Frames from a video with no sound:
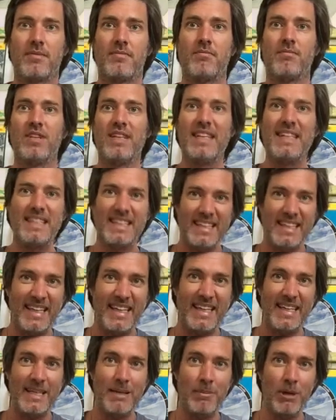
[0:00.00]
really
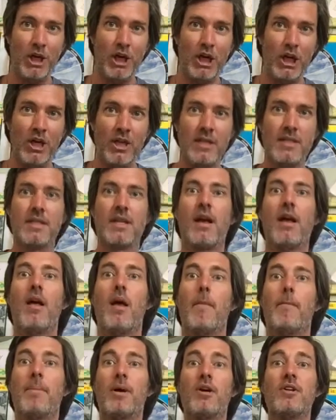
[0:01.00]
skinny birds,
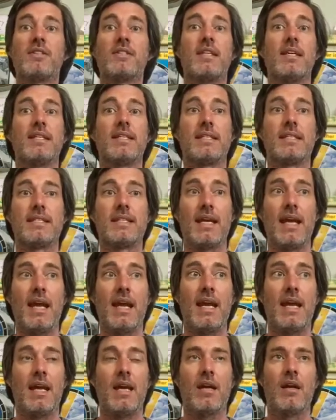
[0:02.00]
birds that
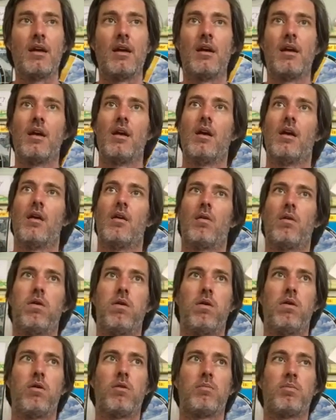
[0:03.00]
sing,
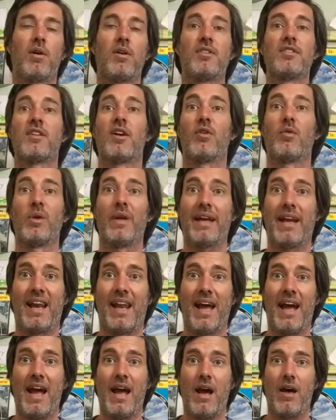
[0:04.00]
birds that are really
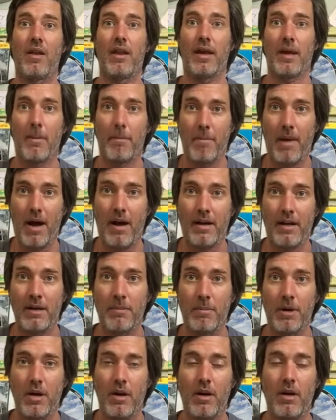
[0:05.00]
loud like a
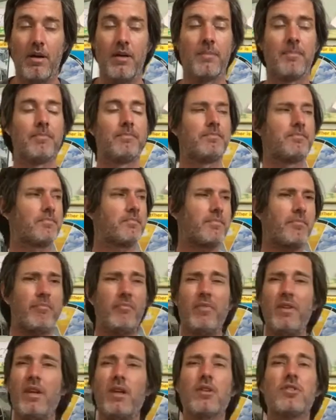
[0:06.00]
mockingbird.
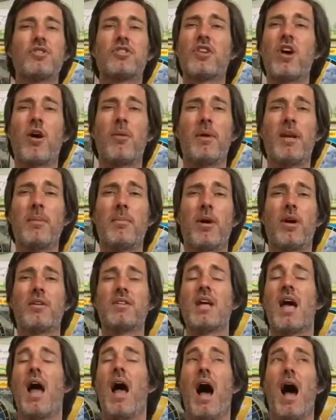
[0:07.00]
So many birds.
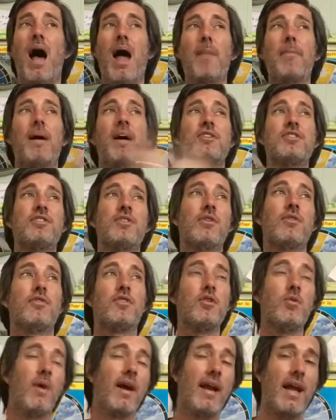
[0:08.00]
I bet you if you
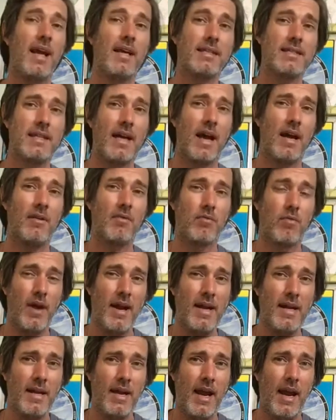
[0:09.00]
went outside right
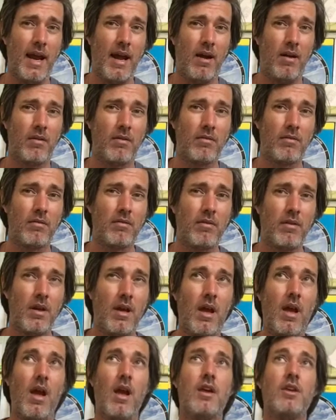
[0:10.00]
now,
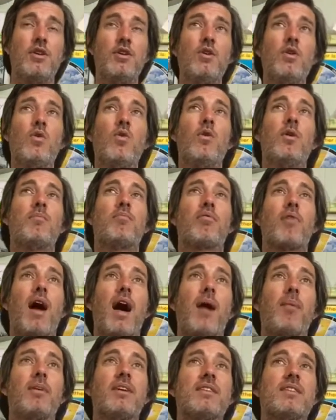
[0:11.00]
you would
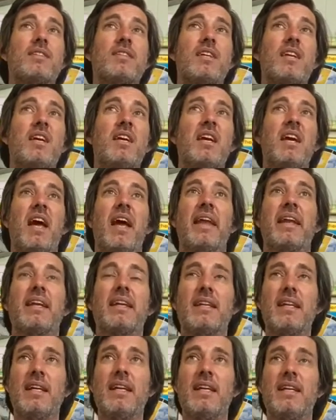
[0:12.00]
probably see at
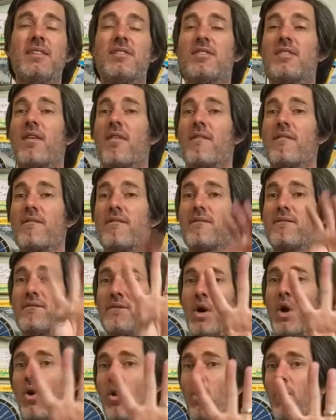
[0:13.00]
least
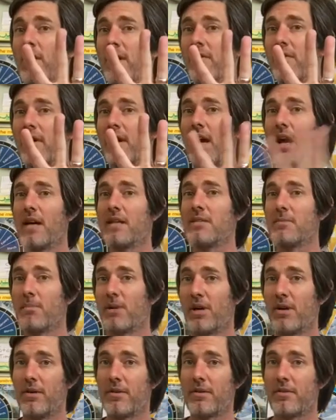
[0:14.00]
4 different kinds of
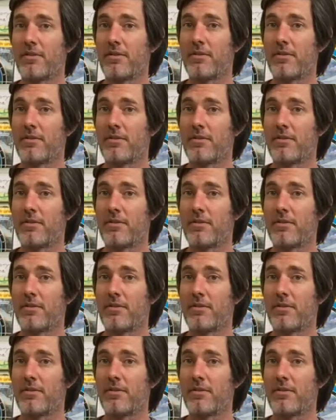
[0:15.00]
birds.